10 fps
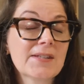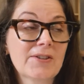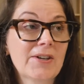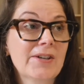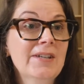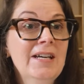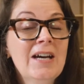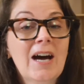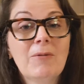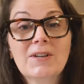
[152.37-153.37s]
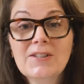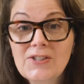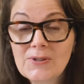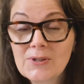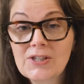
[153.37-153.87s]
So I wanted to
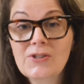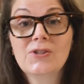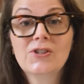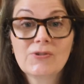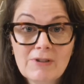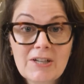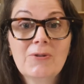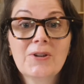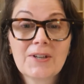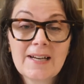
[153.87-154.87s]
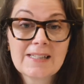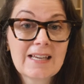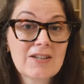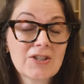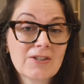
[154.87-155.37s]
do a huge
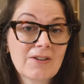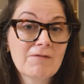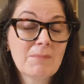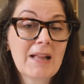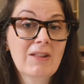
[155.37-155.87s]
reorganization of my